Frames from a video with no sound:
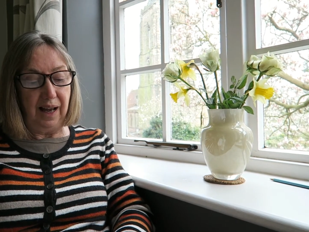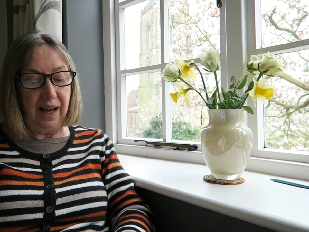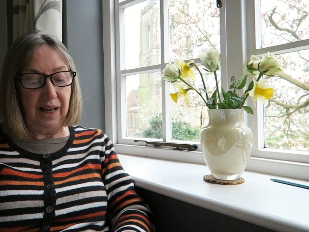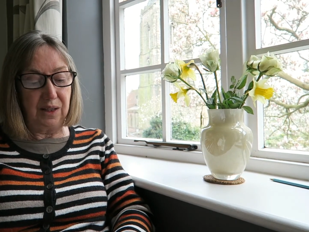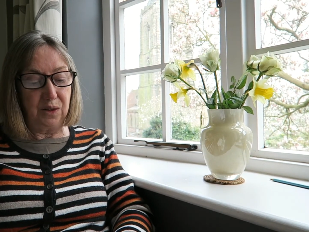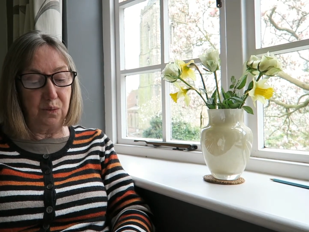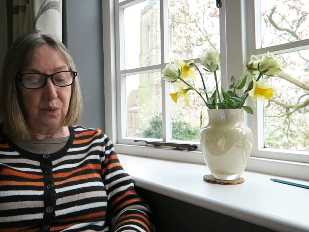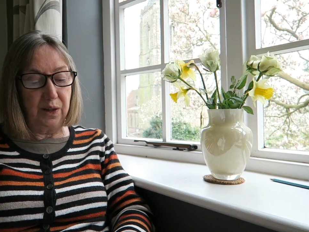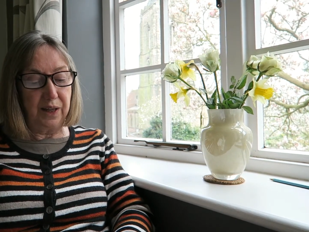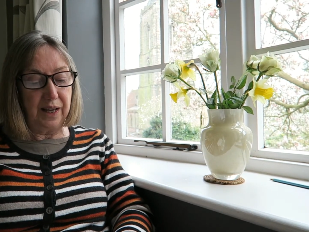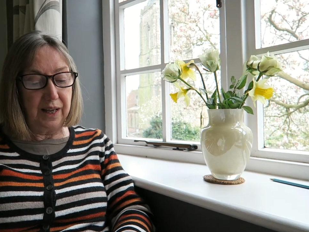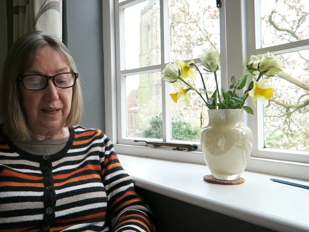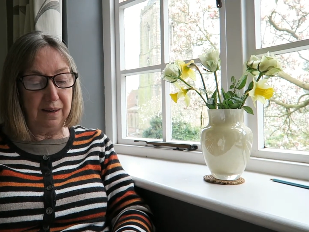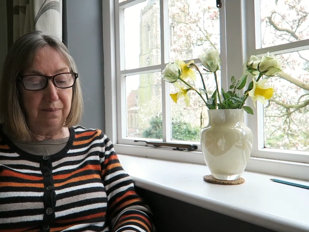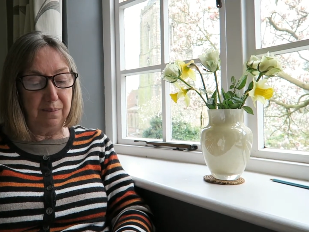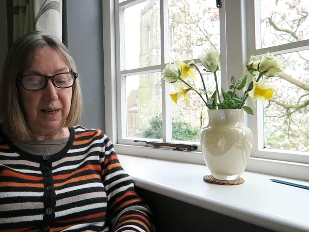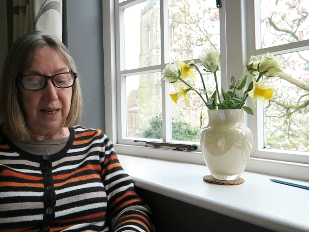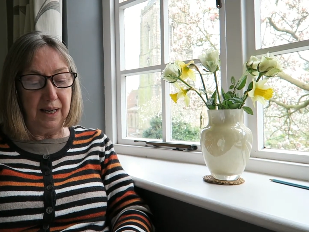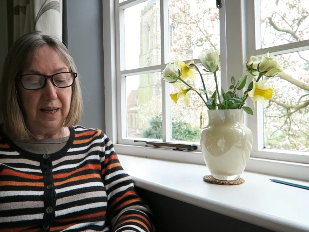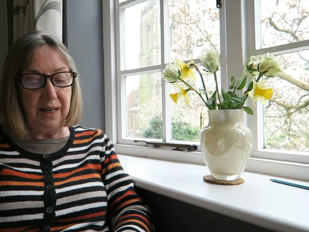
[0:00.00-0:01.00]
and with
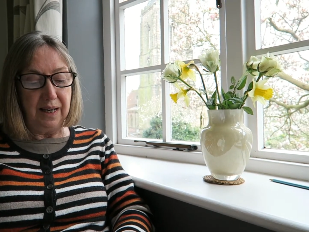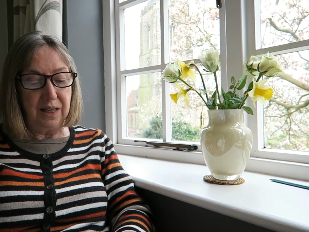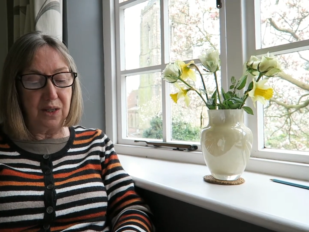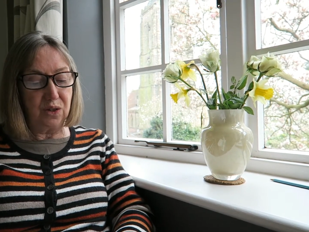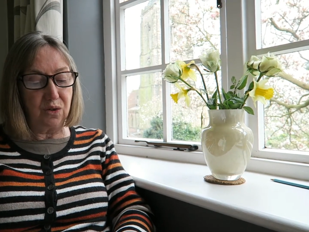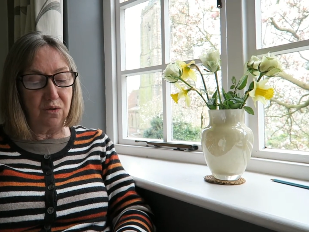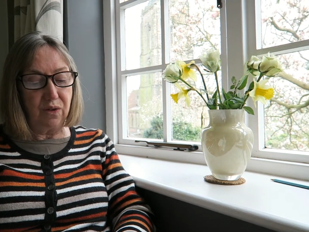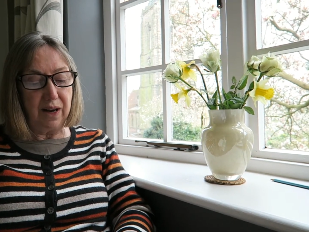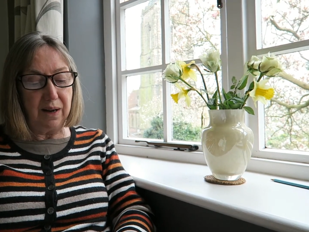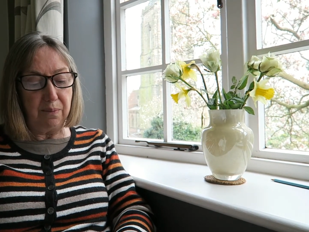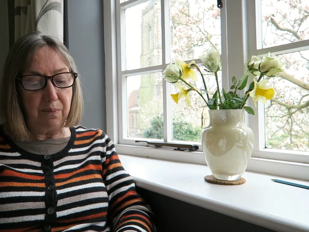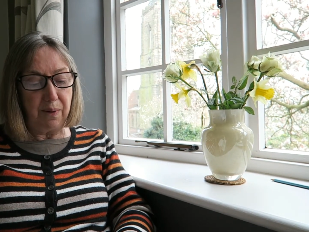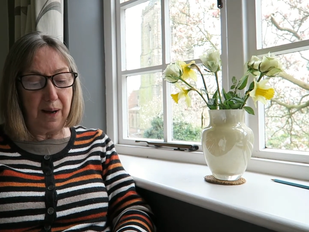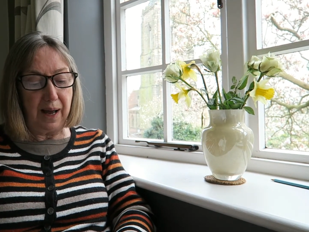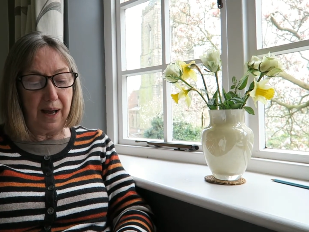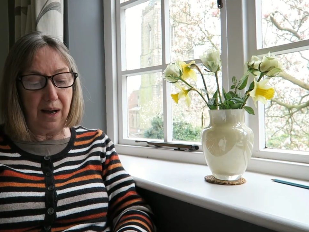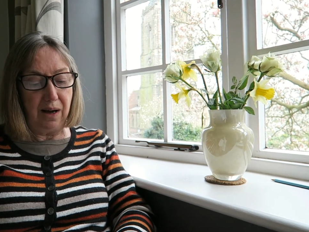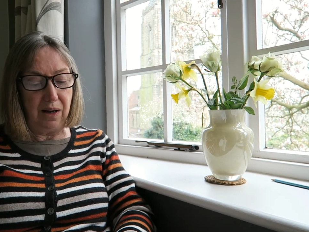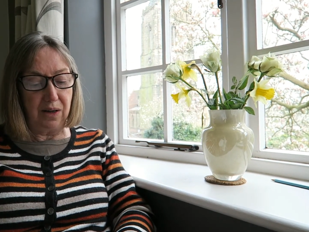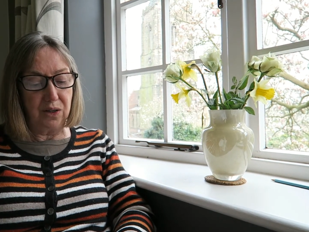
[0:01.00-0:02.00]
him is great
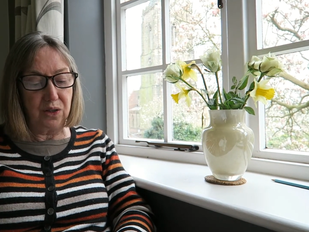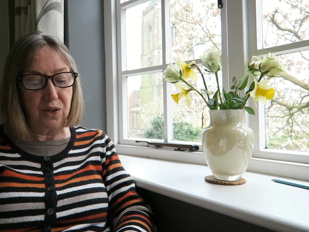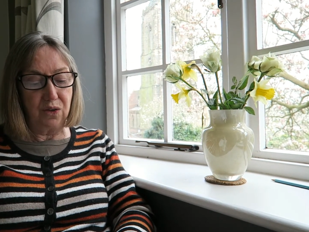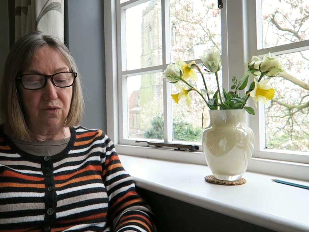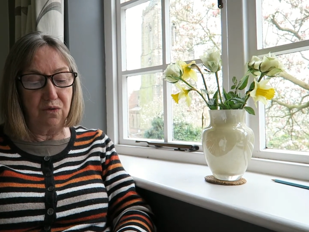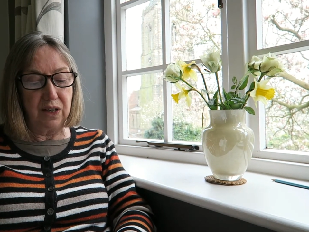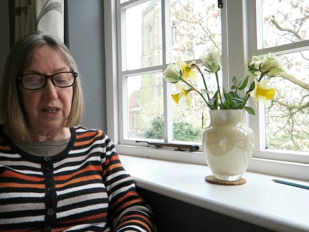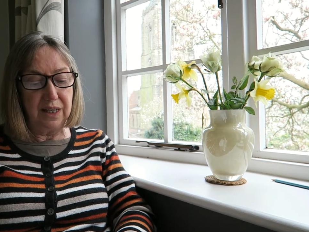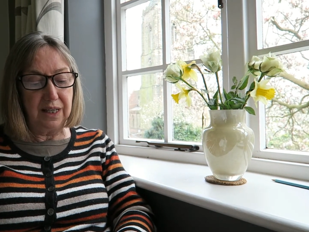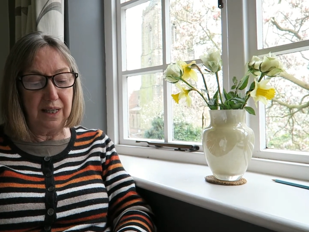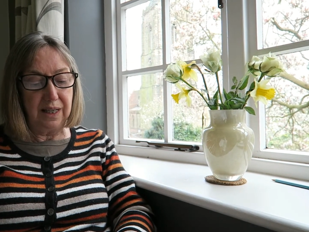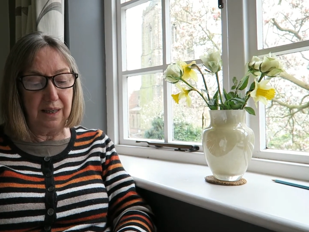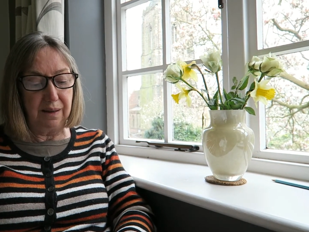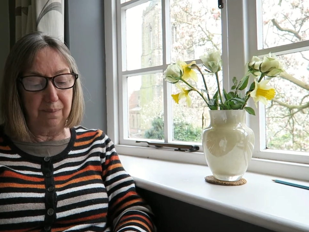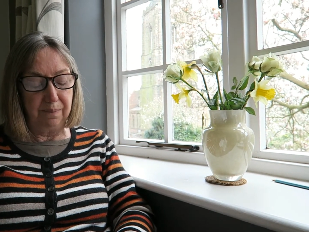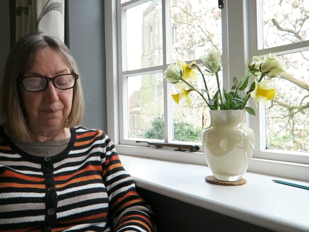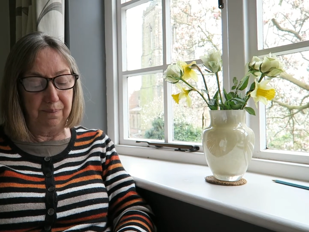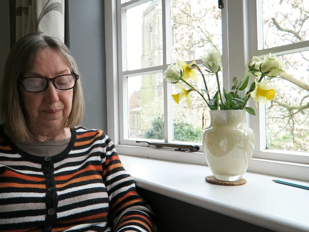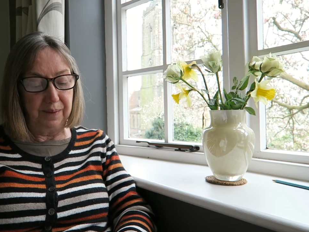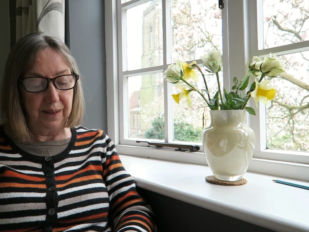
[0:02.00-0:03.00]
power to redeem.